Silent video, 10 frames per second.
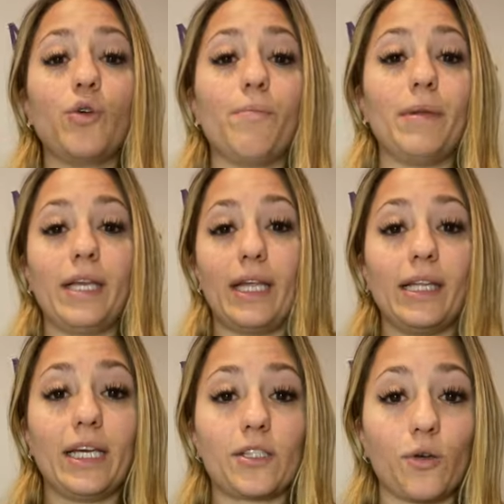you
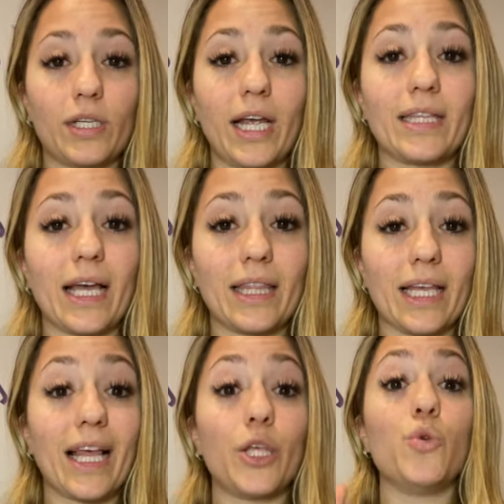immediately associate that
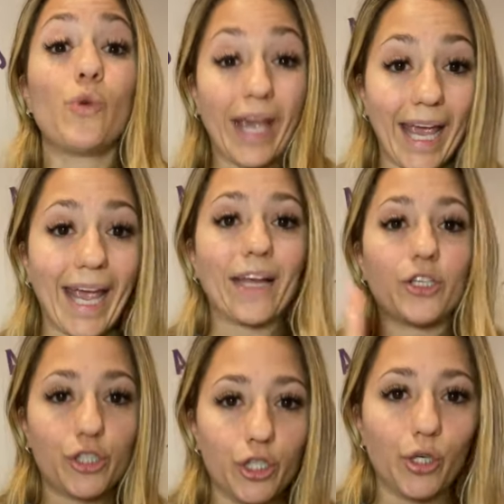thing that you
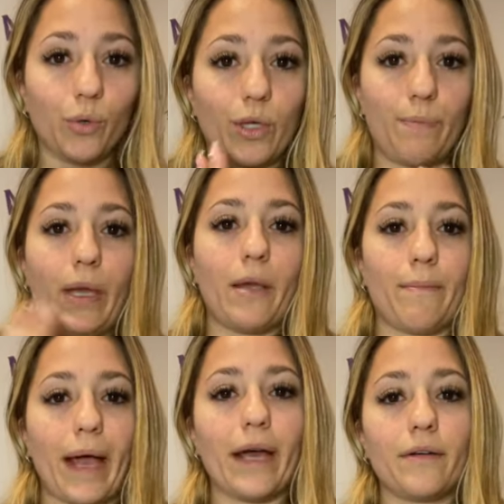can't do with being
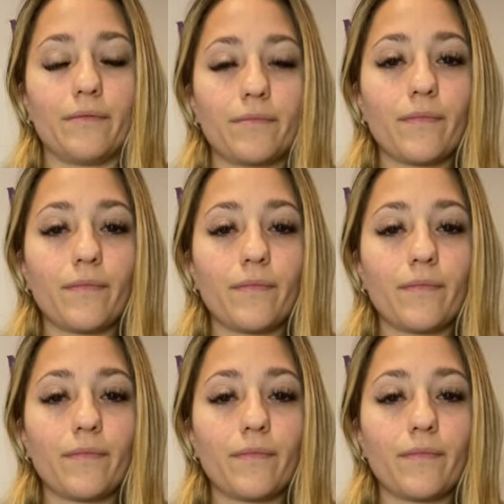bad.